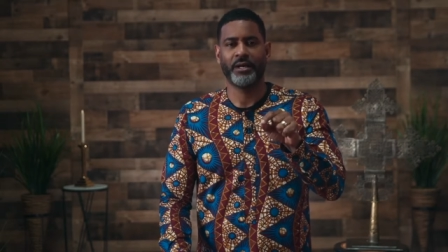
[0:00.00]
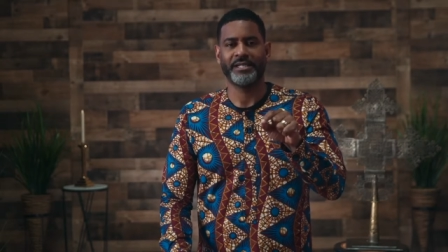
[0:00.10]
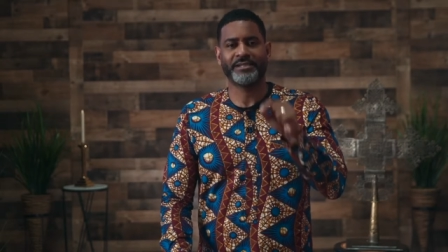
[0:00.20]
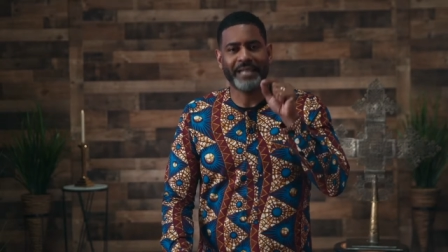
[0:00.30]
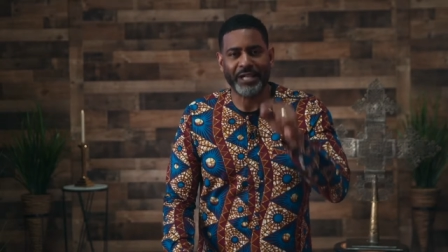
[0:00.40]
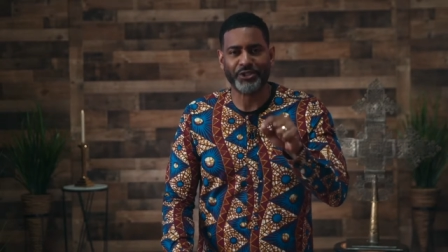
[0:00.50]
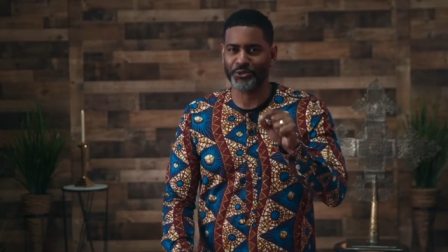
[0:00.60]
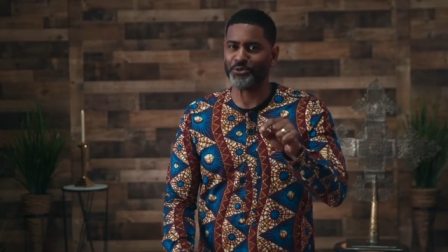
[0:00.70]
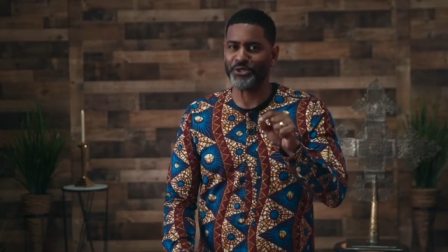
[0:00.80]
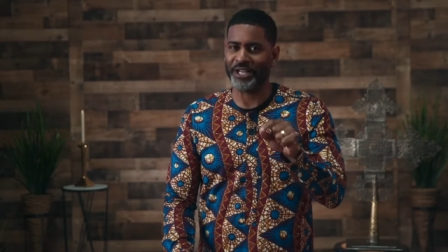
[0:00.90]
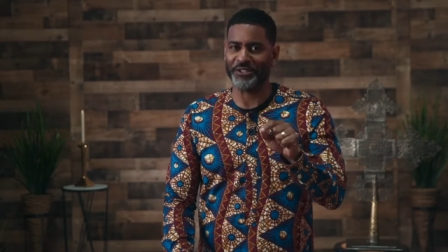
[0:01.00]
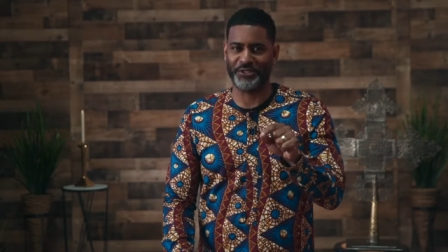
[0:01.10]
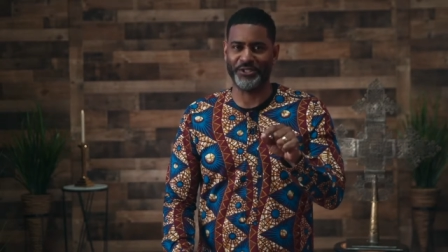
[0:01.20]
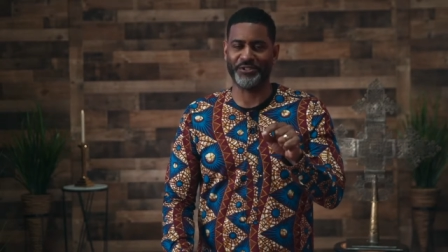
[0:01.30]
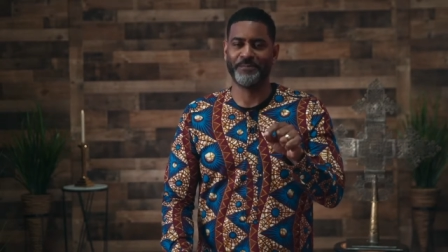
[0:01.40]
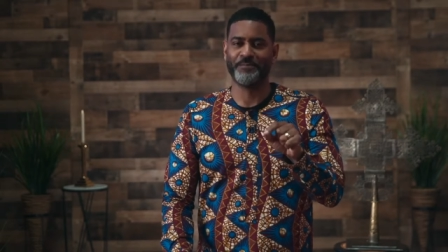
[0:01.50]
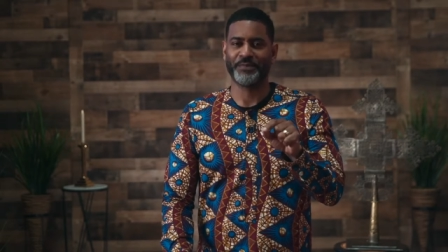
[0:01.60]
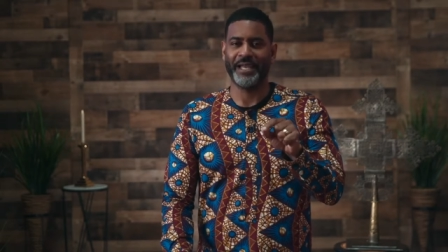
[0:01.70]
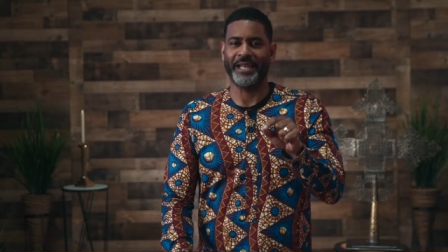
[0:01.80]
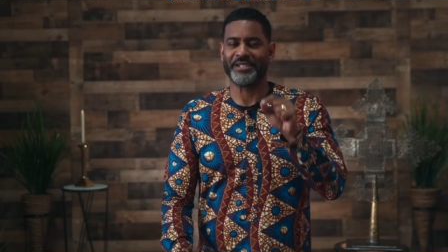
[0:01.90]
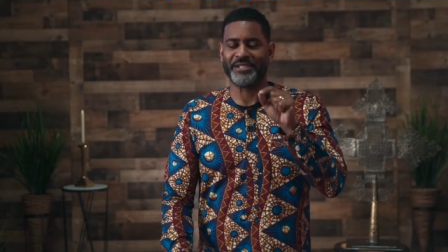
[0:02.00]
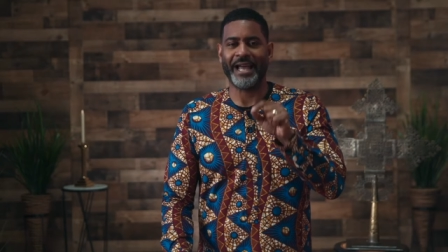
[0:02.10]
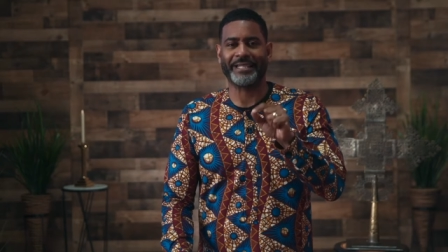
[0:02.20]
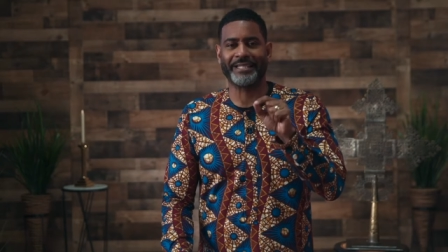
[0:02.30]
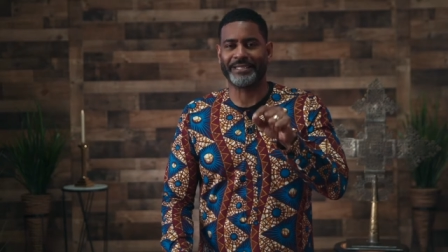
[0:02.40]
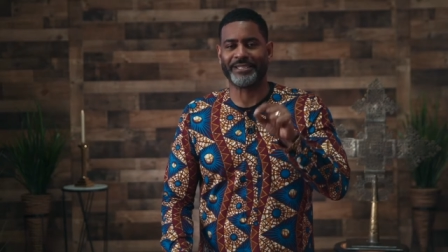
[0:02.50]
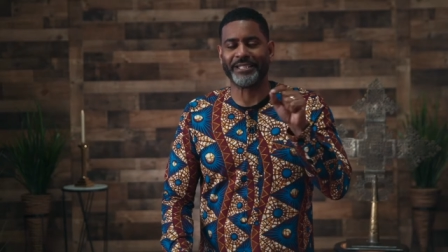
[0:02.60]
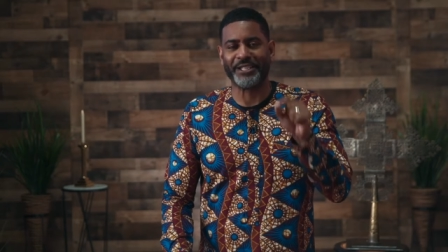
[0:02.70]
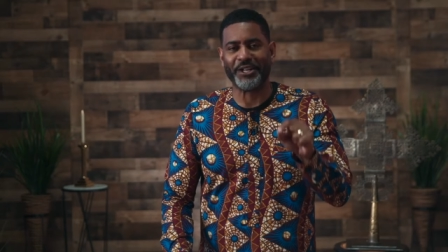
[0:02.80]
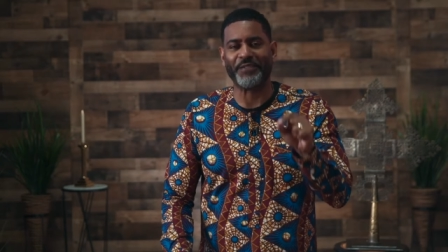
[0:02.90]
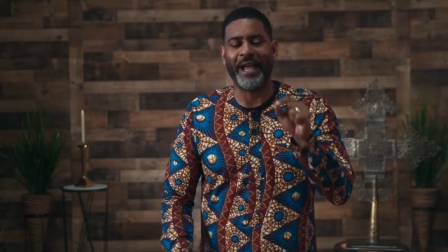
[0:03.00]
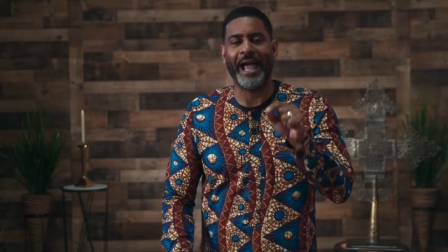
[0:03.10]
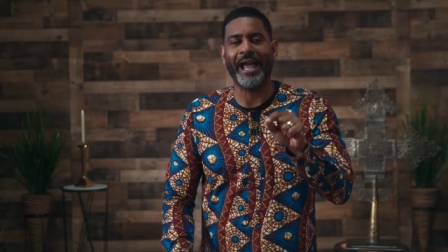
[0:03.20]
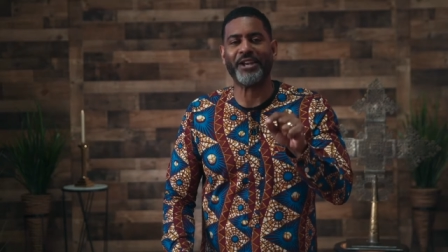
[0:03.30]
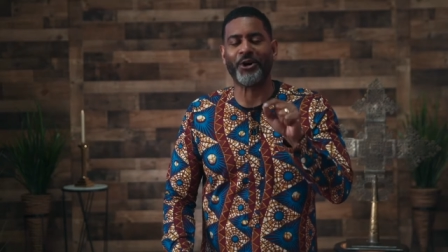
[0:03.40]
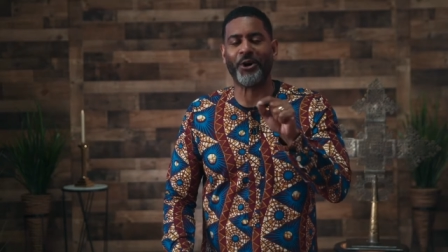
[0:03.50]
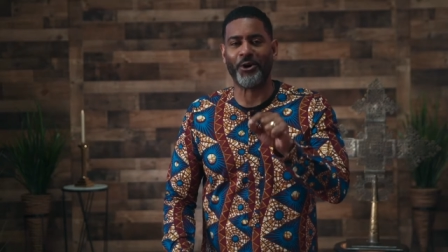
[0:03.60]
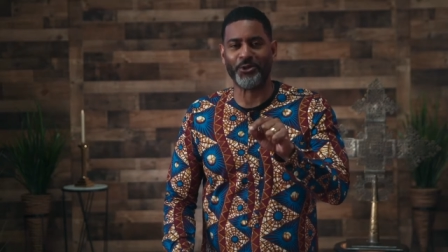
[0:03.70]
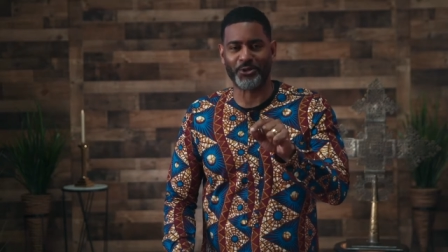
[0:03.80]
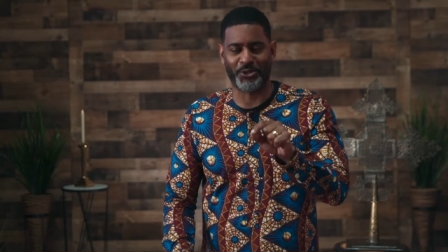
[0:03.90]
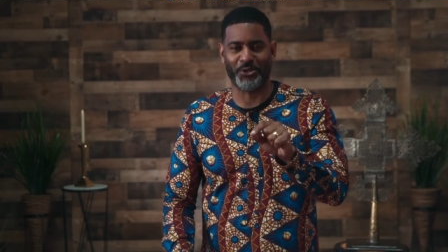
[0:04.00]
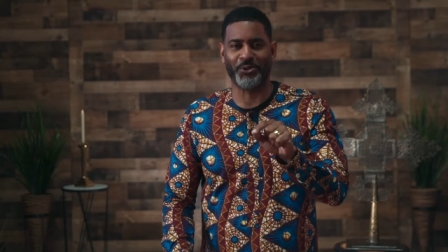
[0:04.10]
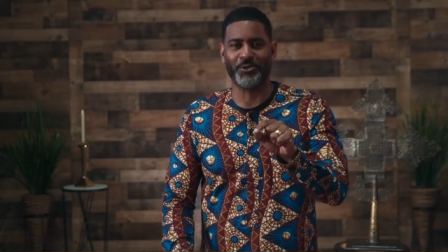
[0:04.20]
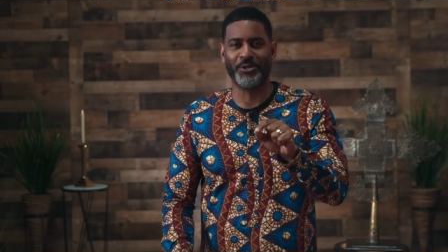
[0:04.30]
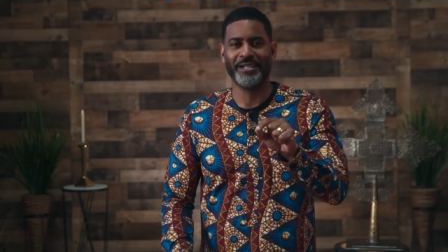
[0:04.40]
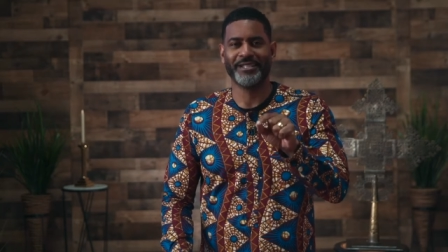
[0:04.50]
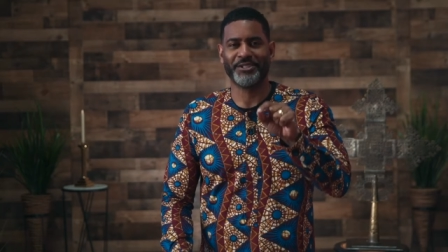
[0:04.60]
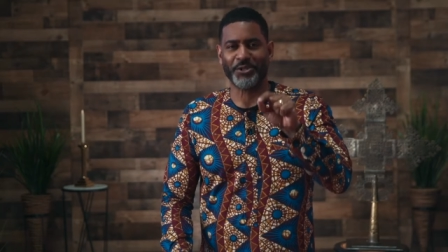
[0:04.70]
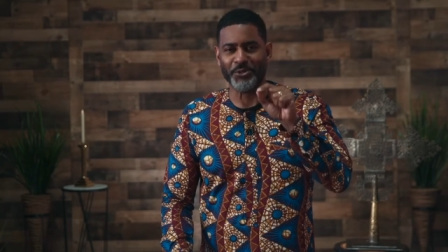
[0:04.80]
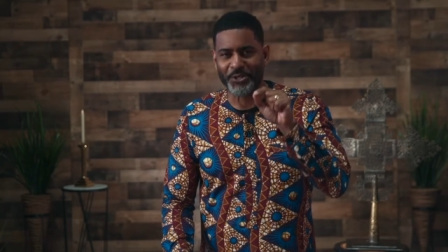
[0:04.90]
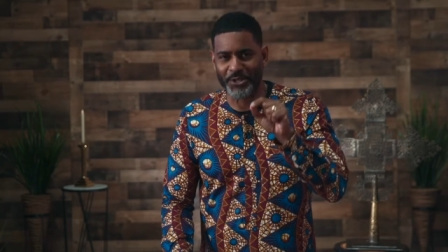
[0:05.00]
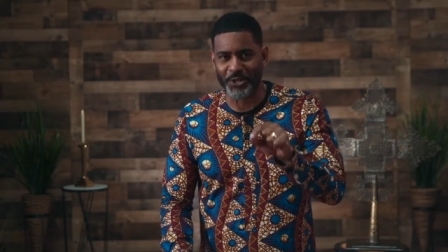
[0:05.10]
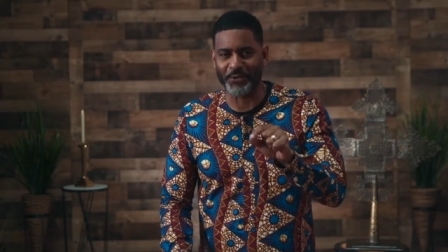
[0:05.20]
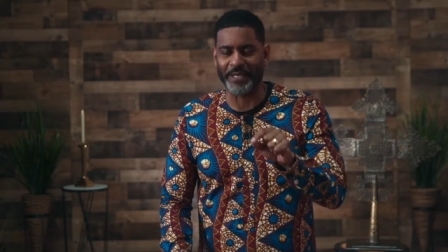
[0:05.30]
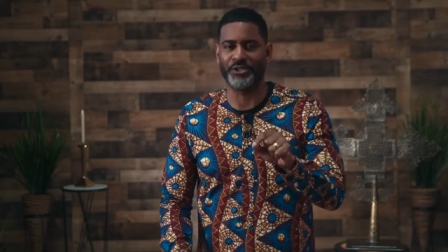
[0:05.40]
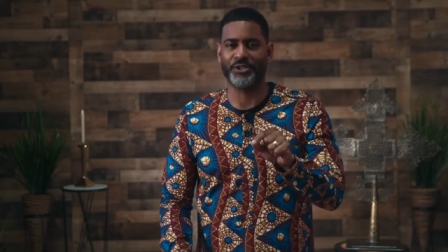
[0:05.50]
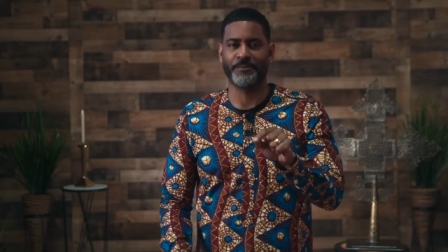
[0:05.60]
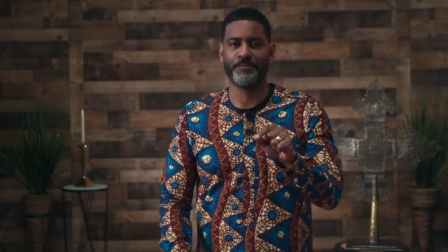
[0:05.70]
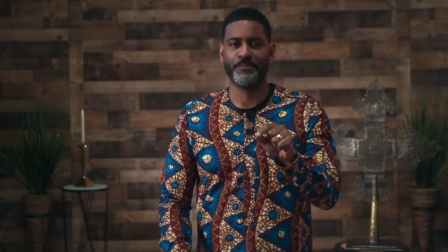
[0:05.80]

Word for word: is not true justice, and is not connected to love and also to courage.